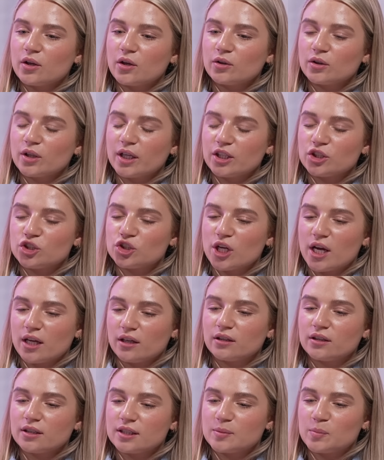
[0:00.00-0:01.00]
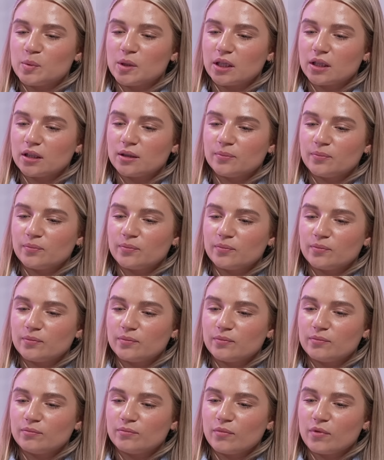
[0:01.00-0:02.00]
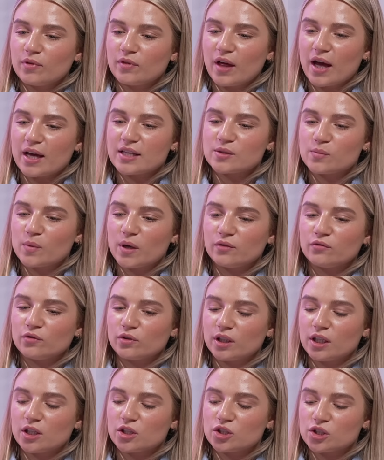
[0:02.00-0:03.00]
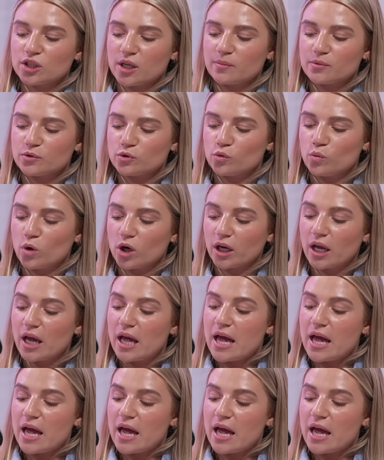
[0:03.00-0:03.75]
like, generally speaking, that's when relationships don't work.